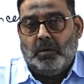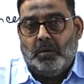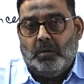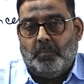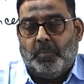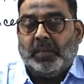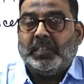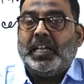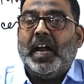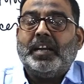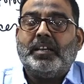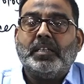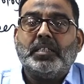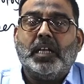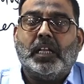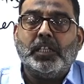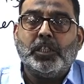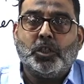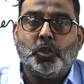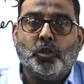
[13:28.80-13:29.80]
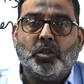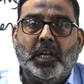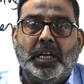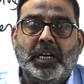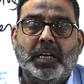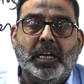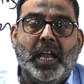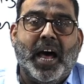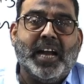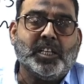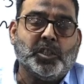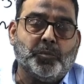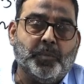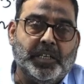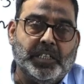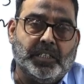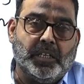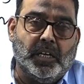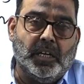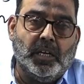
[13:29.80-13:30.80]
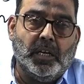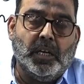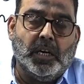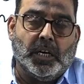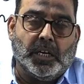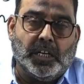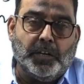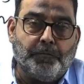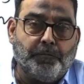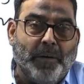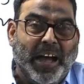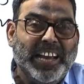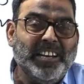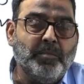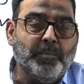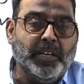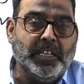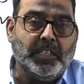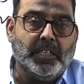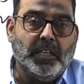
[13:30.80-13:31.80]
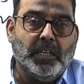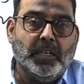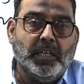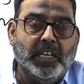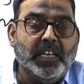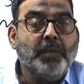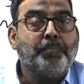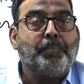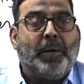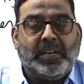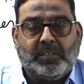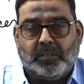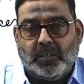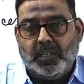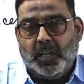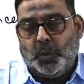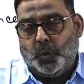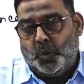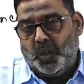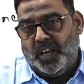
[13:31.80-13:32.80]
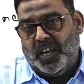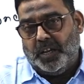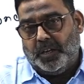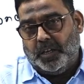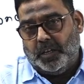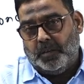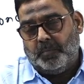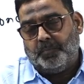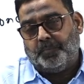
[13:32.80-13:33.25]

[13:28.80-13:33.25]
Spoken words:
But that is also the enlargement, refinement in a Parsonian theory.